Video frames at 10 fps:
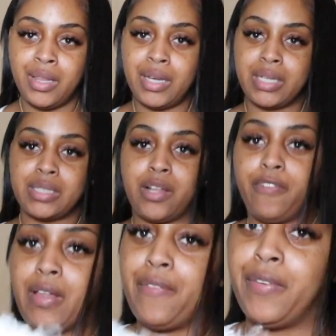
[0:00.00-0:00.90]
Look at these little
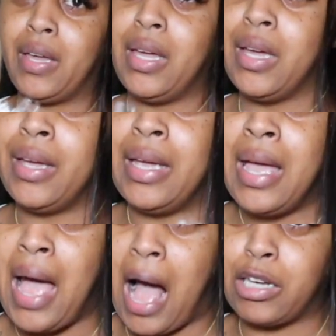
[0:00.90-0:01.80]
fluffy
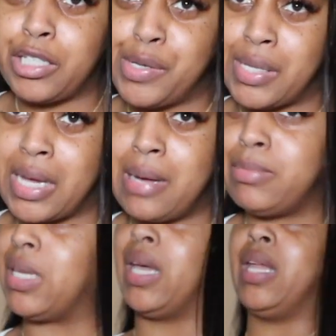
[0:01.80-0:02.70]
house It
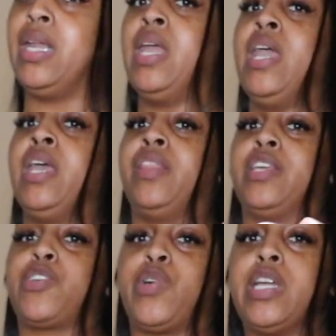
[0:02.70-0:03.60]
comes in
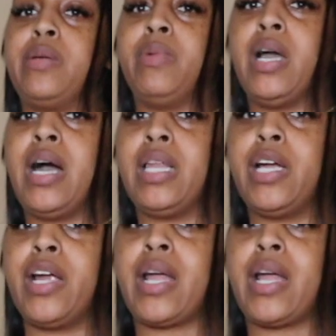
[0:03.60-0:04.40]
this cream color.